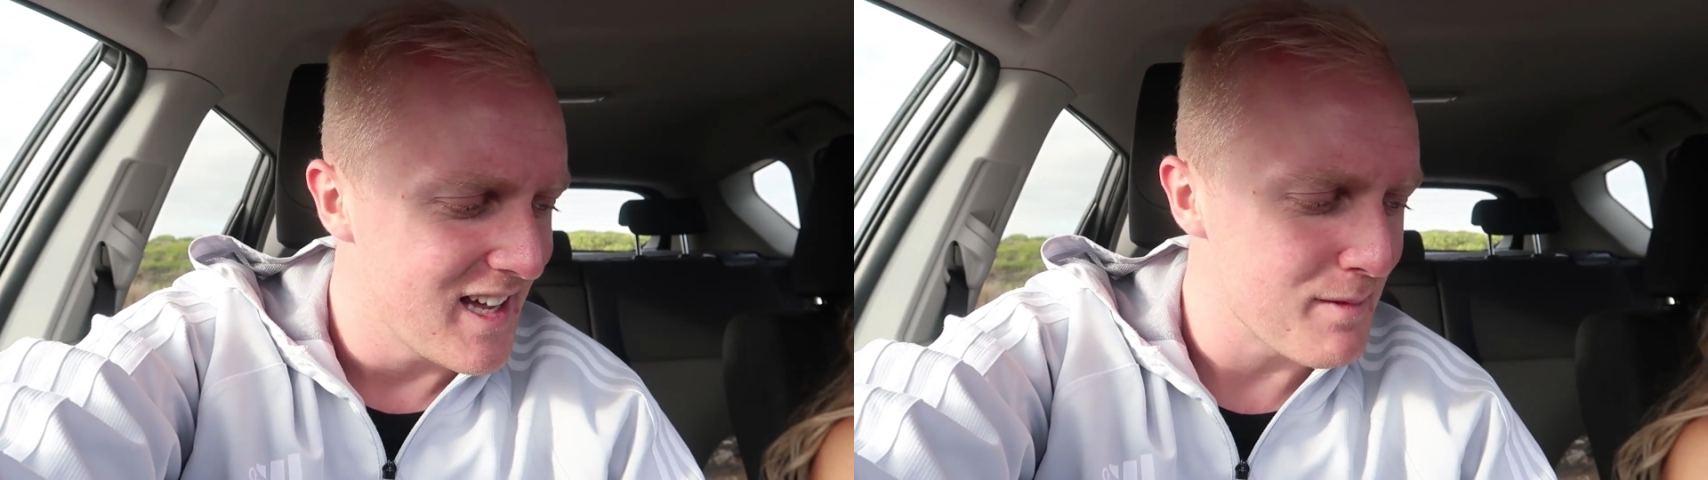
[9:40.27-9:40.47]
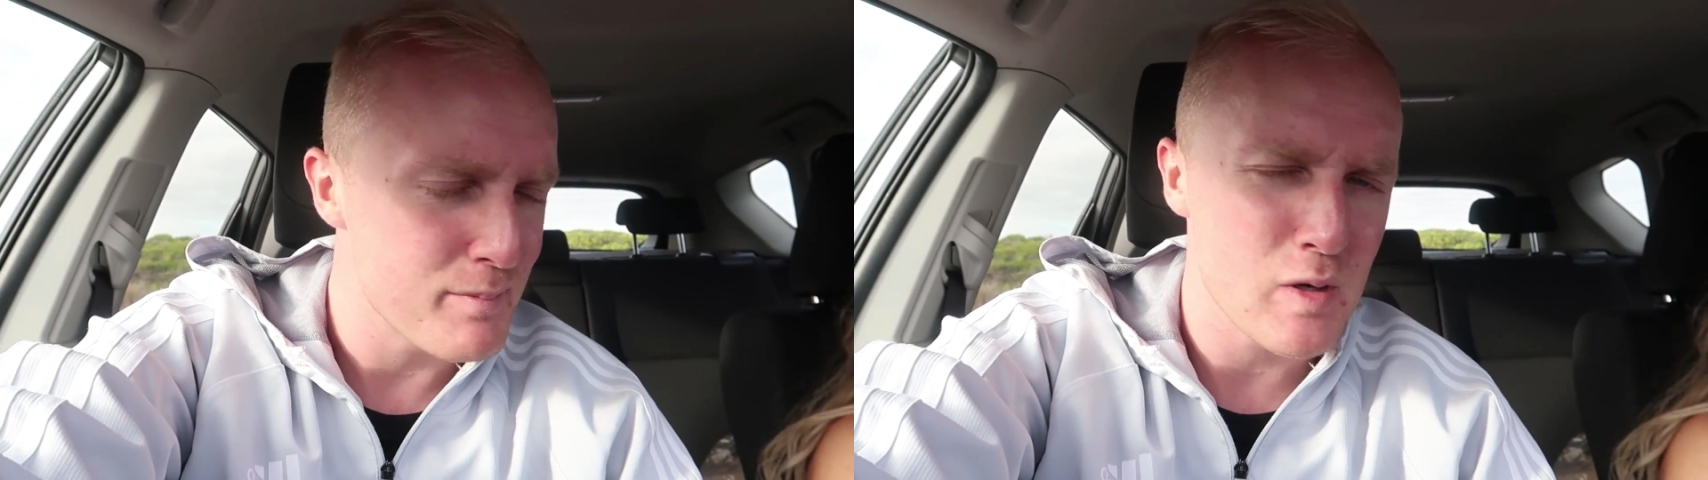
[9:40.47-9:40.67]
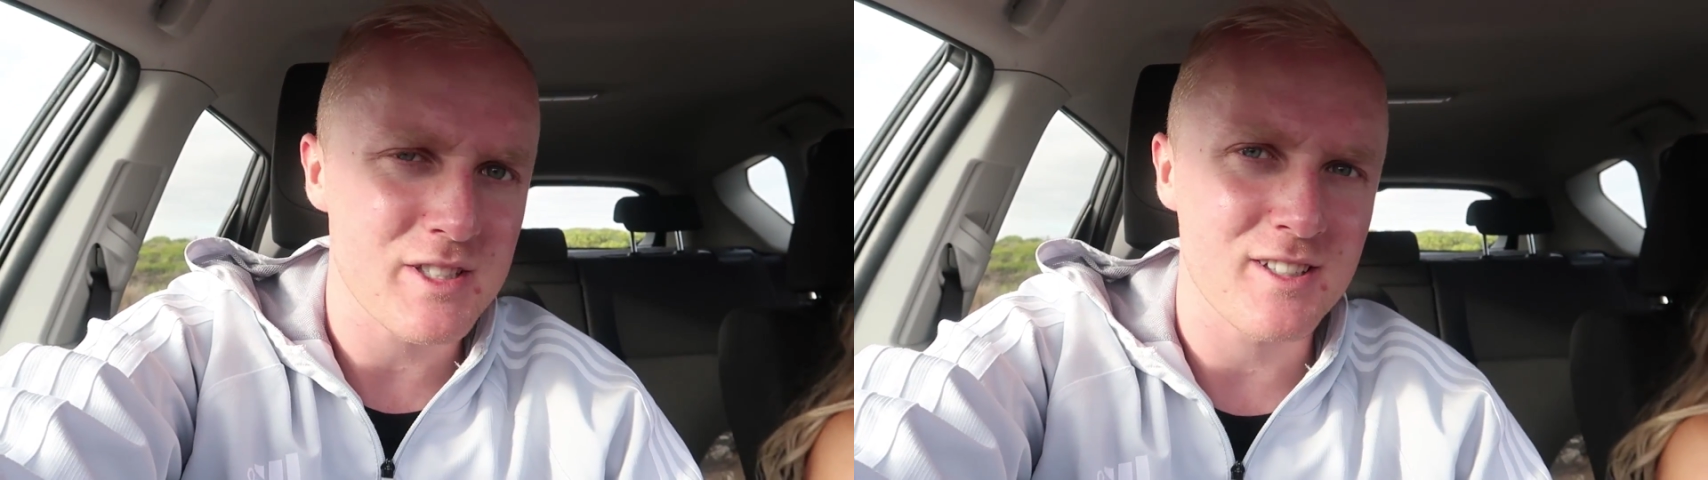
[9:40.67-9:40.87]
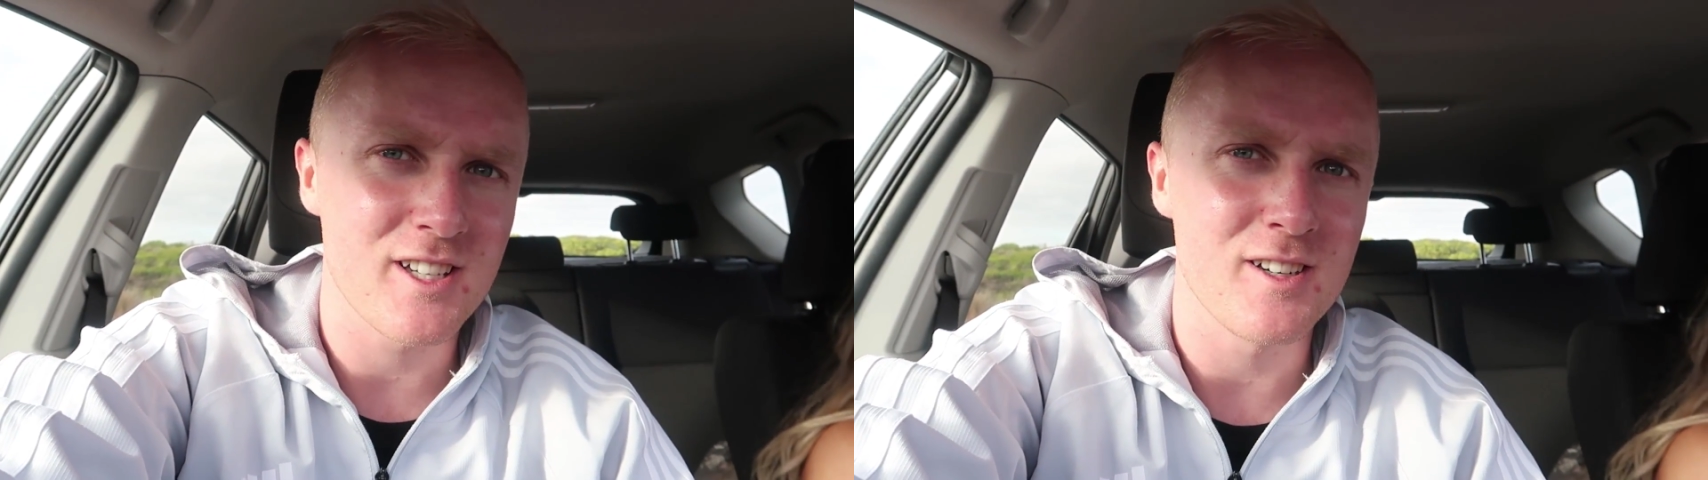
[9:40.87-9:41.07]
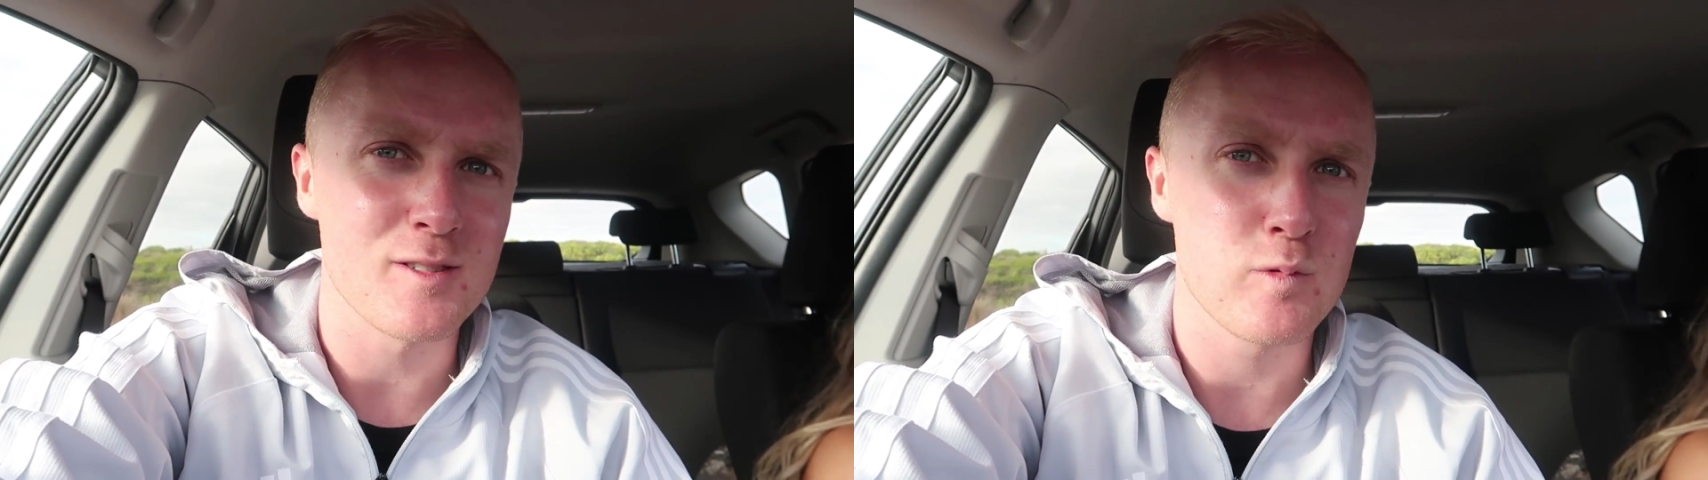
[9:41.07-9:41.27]
And boys and
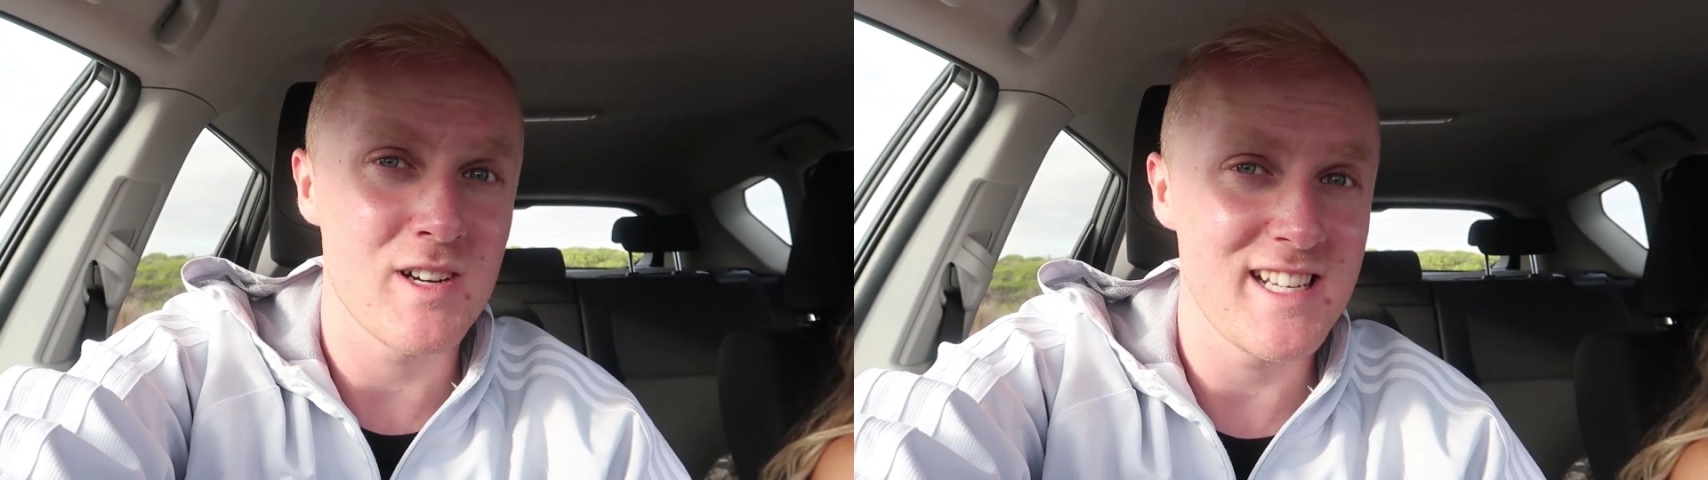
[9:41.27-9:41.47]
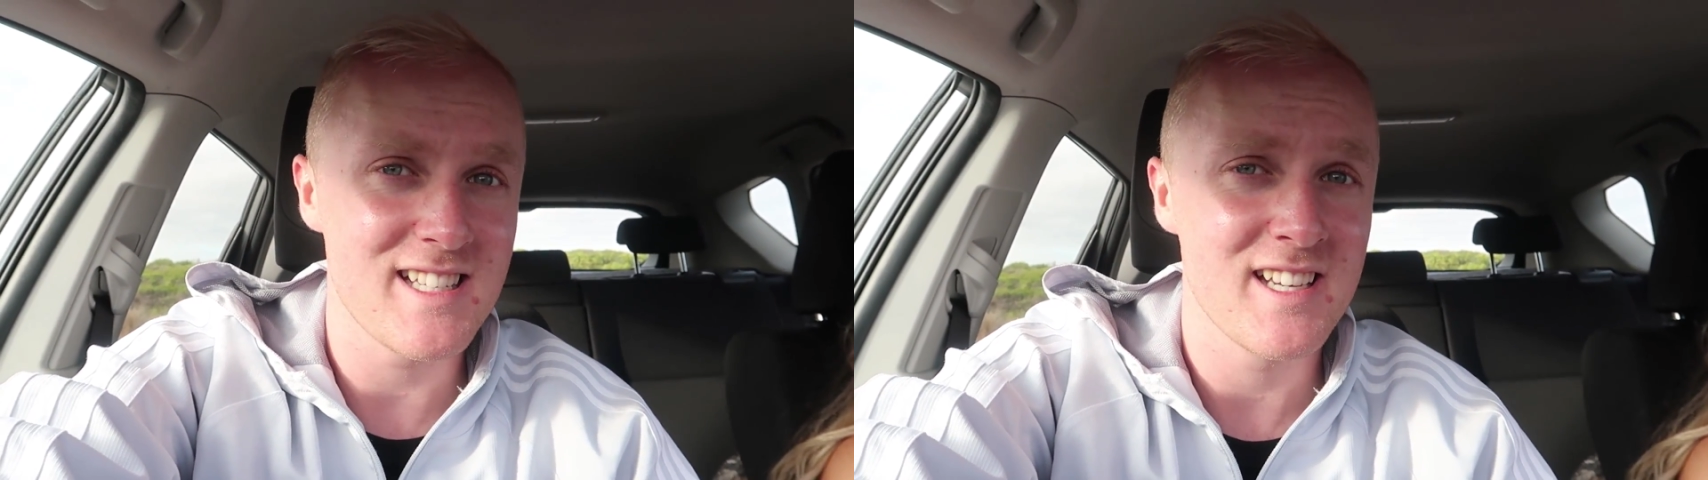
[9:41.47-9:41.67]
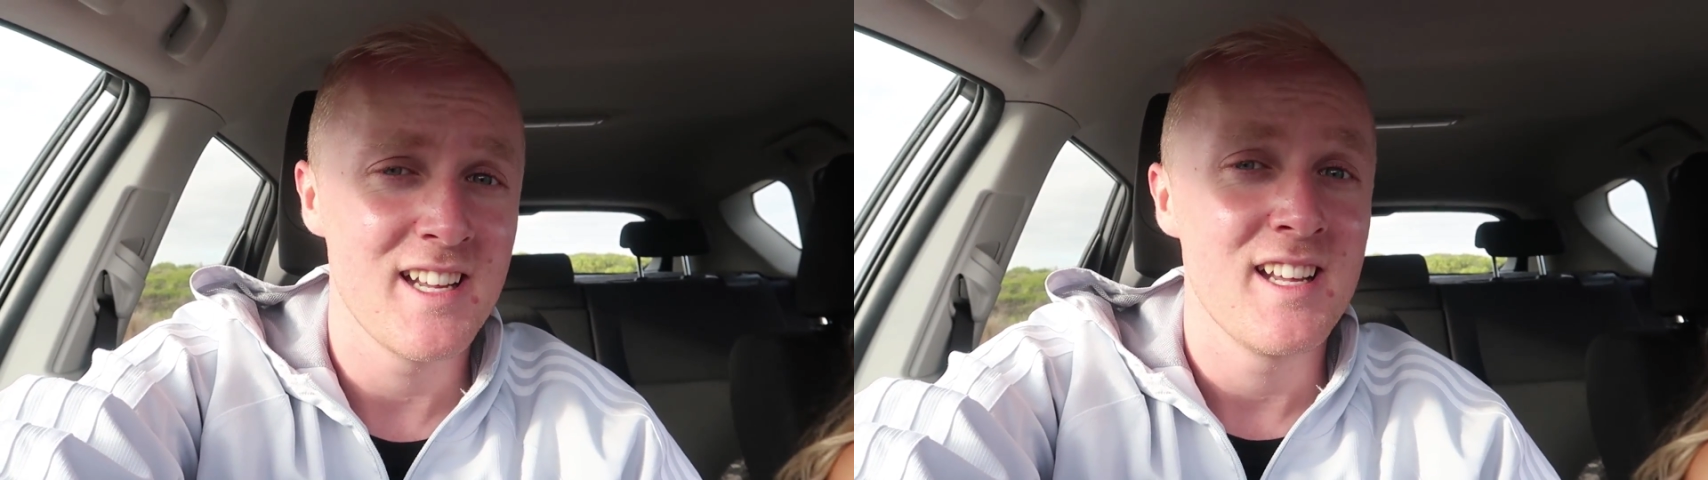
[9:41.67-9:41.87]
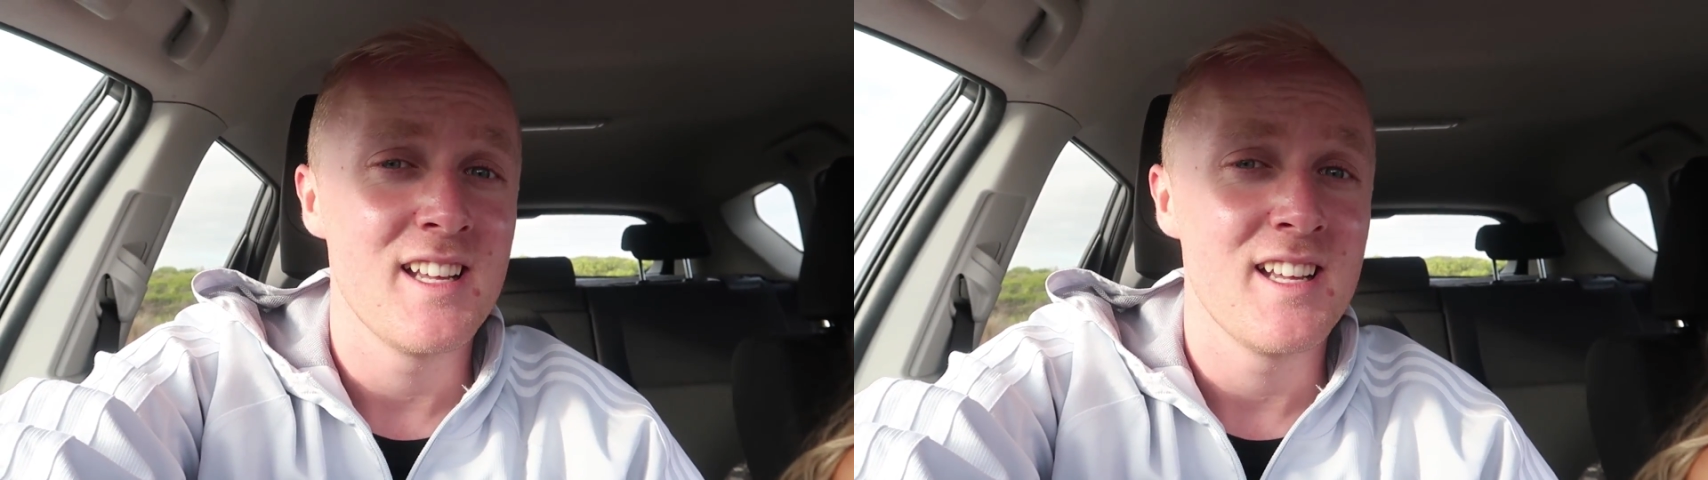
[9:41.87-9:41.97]
girls, wait